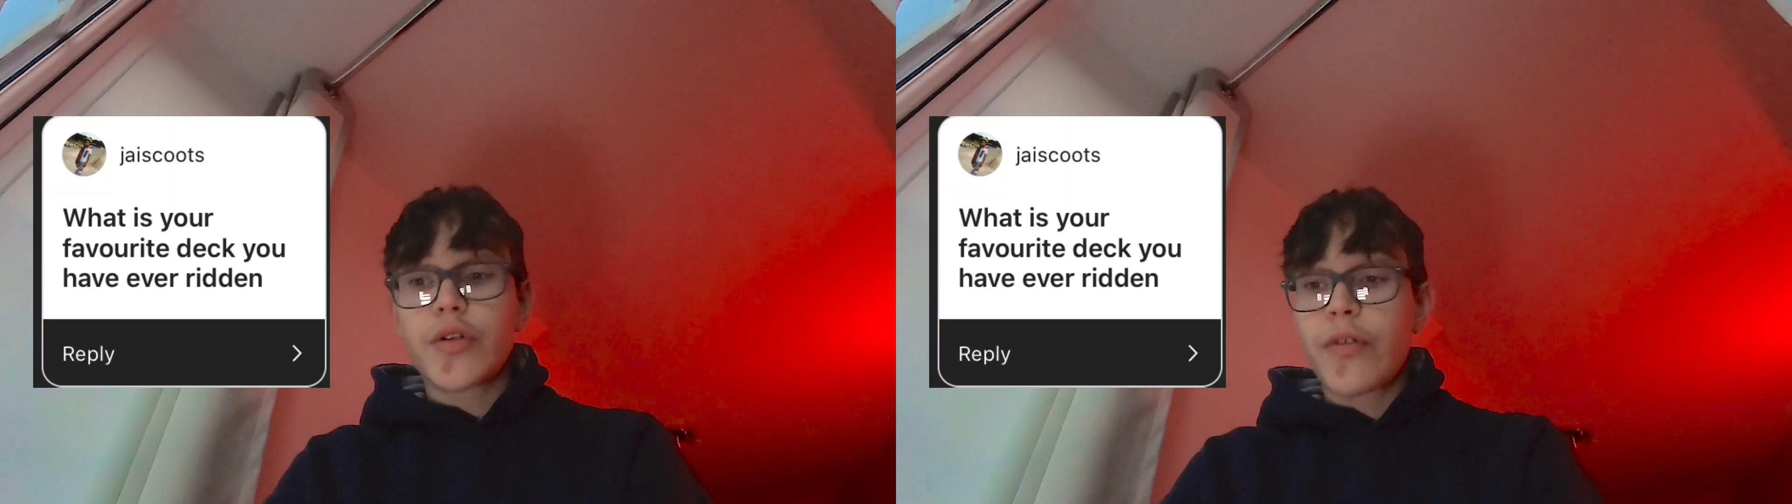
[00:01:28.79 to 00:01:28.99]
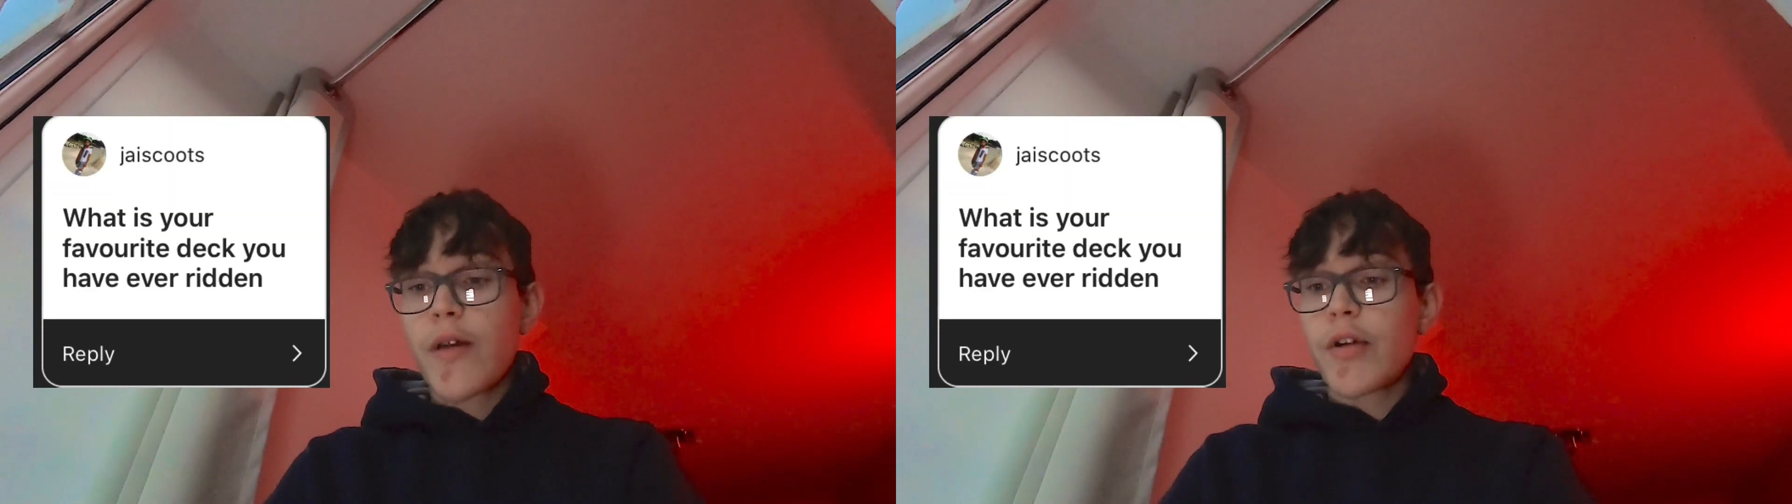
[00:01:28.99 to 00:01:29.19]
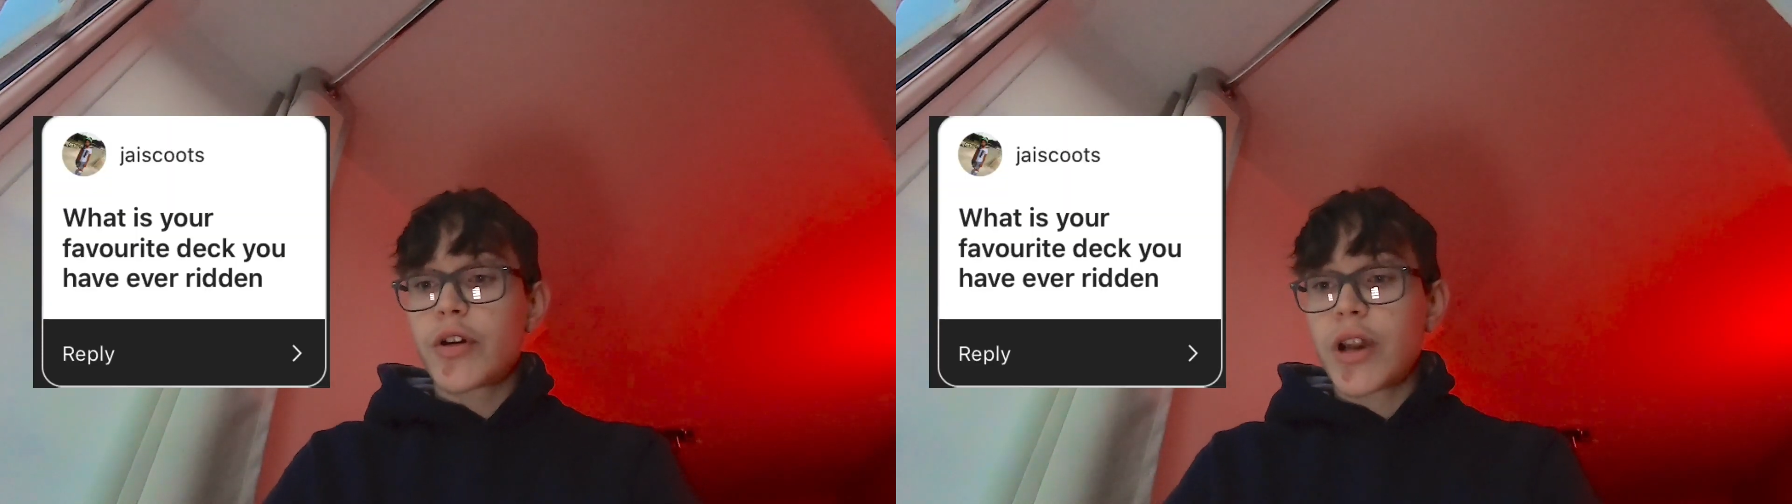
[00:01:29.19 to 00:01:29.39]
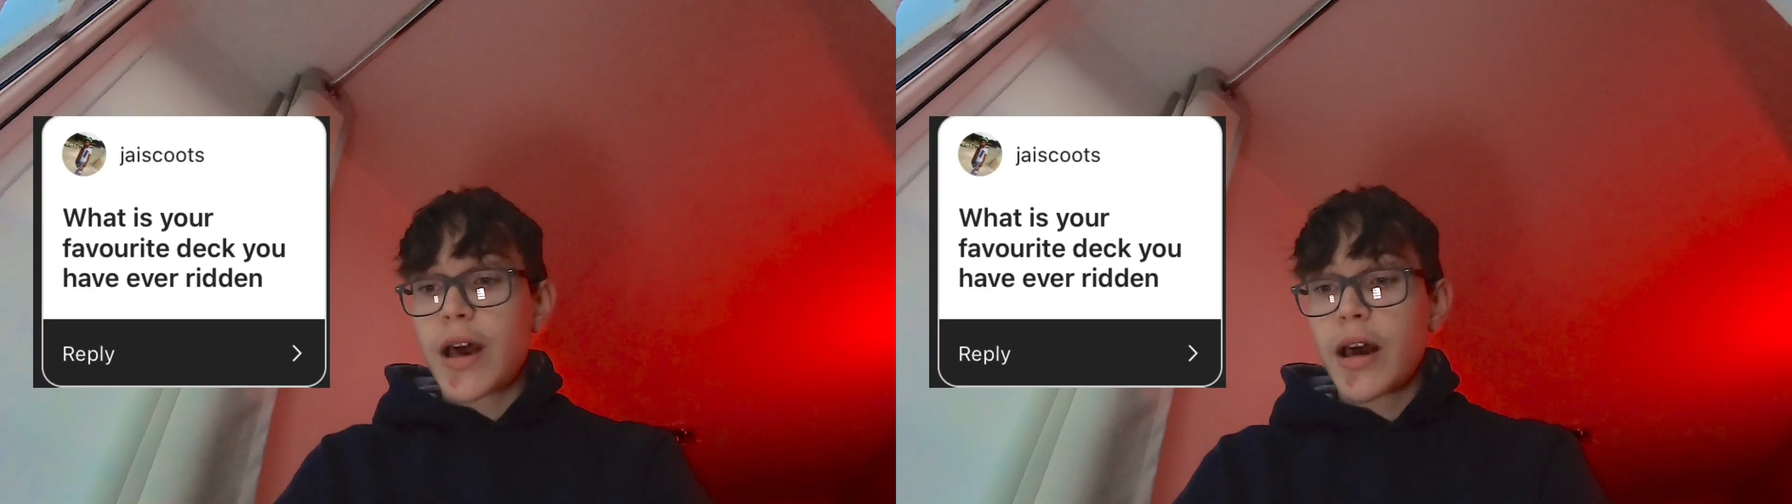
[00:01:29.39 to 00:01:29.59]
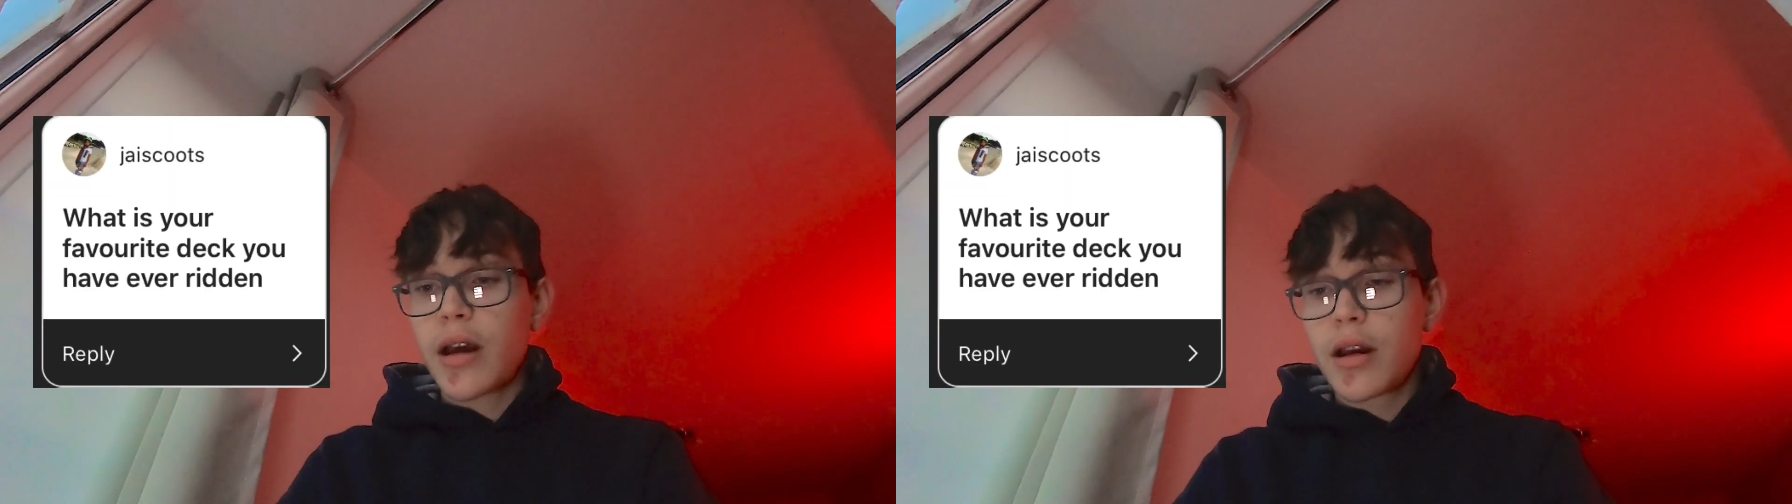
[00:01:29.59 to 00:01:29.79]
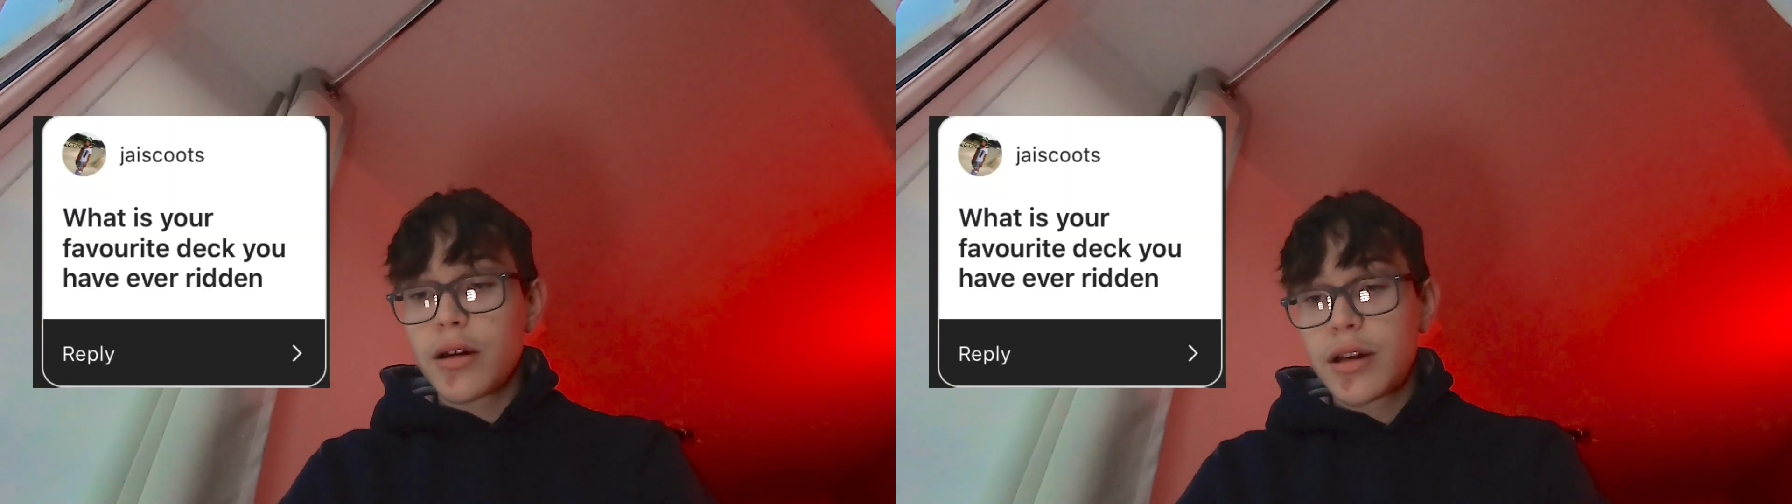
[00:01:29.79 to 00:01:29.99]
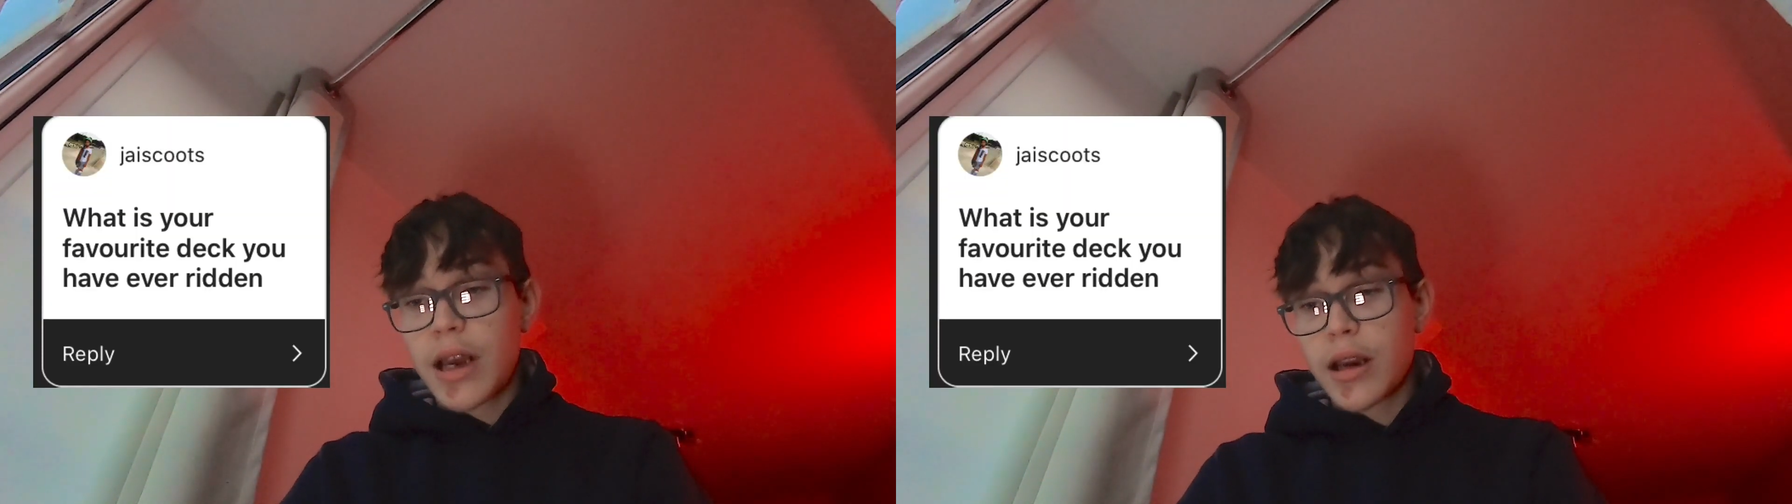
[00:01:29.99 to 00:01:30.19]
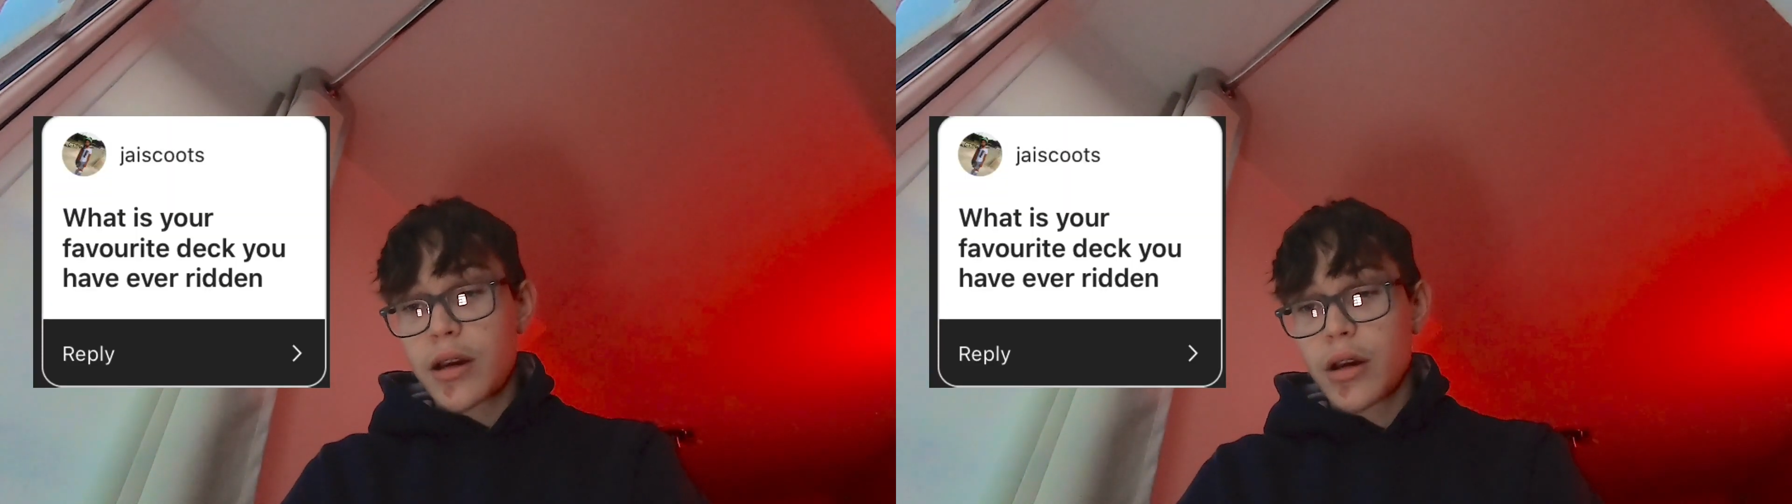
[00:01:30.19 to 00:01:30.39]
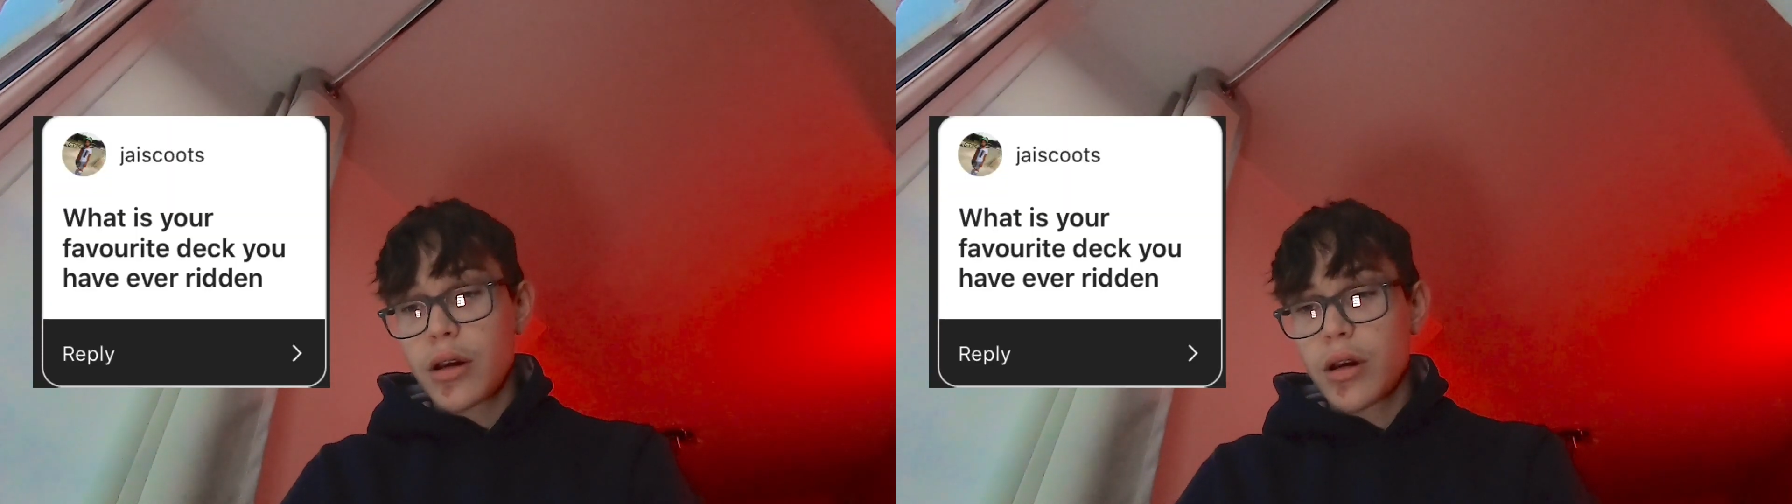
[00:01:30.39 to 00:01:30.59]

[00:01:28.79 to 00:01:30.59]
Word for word: favorite de deck